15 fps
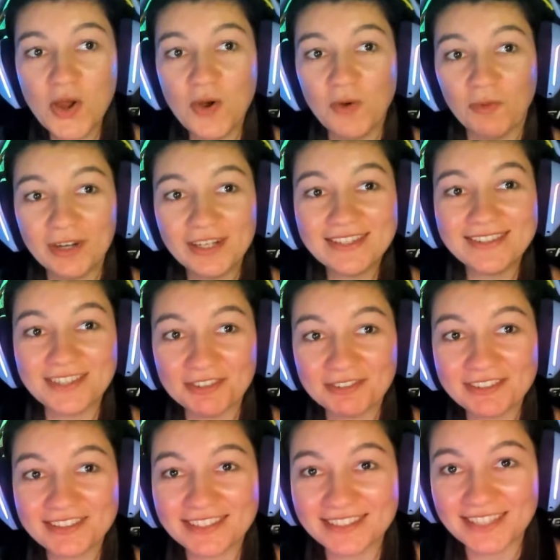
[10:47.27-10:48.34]
What a
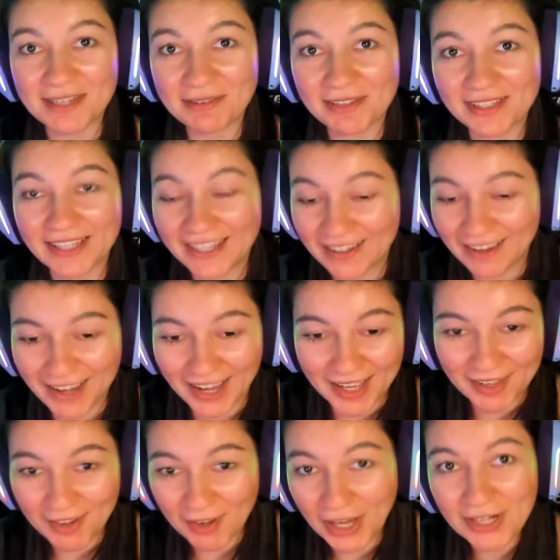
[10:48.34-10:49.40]
difference a day make. Like,
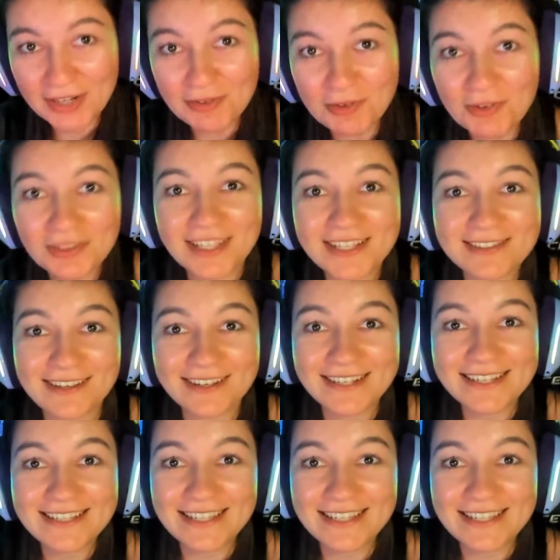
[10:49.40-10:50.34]
I don't even know what that song is,